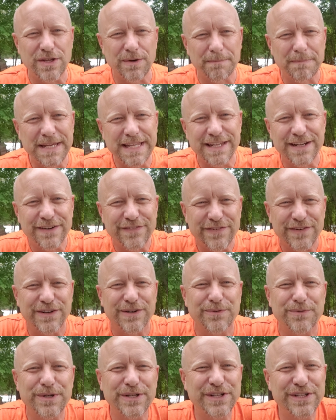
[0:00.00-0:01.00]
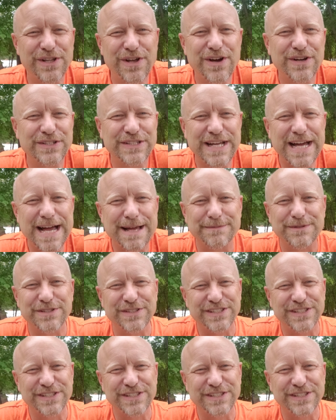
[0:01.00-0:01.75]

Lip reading: and they'll be there for a really long time.